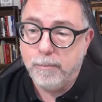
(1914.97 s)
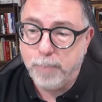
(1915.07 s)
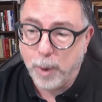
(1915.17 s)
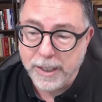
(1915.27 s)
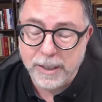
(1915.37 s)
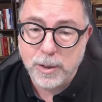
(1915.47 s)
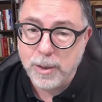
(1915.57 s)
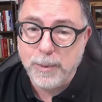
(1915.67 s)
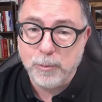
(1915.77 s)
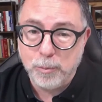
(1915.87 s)
Boy, it's
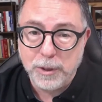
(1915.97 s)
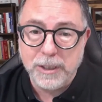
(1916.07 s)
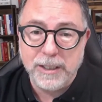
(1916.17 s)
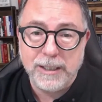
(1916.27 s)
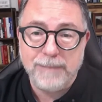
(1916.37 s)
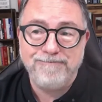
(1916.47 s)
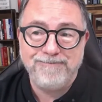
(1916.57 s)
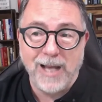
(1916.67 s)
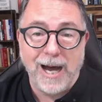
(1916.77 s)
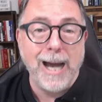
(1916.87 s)
going to be really,
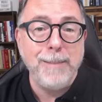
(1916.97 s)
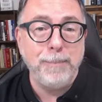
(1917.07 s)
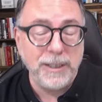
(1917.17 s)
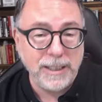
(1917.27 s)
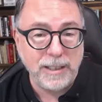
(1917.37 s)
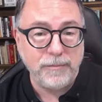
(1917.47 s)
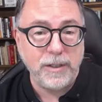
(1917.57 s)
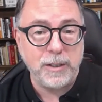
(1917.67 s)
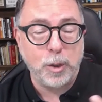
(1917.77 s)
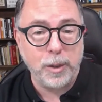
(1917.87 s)
I believe
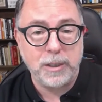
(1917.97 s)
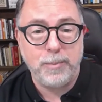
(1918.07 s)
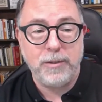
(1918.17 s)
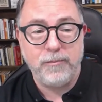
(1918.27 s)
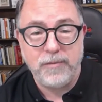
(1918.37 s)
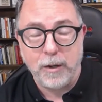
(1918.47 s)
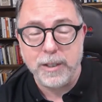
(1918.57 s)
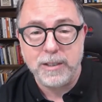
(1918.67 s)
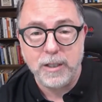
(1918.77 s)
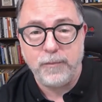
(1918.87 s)
it's going to be
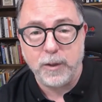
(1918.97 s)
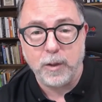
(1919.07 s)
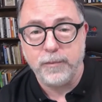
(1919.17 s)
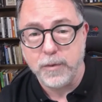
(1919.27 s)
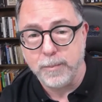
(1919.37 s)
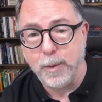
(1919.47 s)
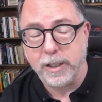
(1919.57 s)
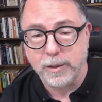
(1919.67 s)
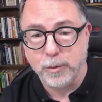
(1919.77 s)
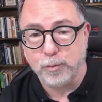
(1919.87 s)
very difficult for the market to